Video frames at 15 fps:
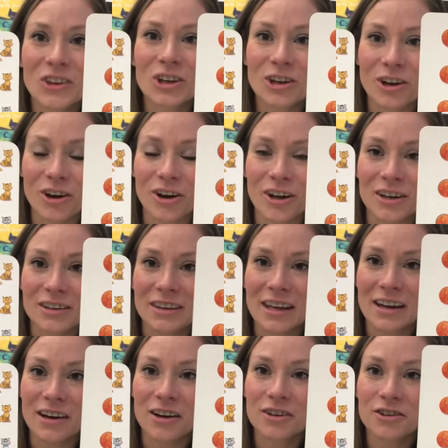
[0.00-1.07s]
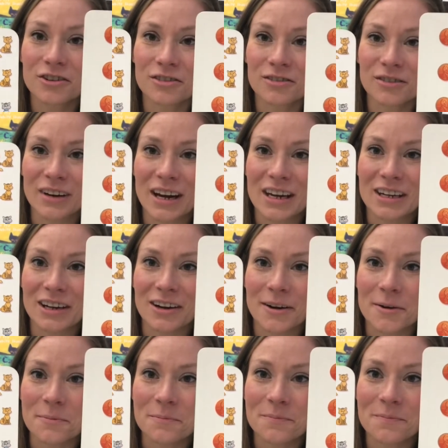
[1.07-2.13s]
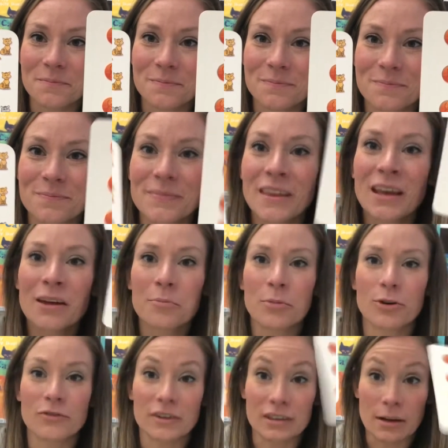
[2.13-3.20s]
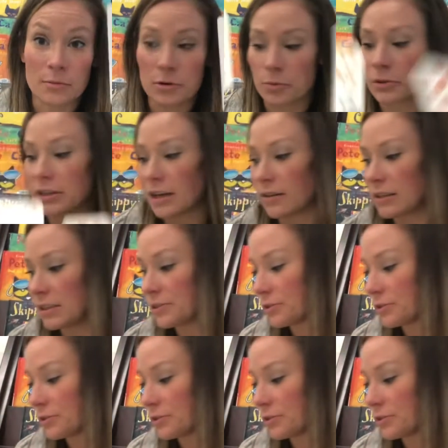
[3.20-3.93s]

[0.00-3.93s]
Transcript: Good. They are greater. Perfect. I'm going to put down these two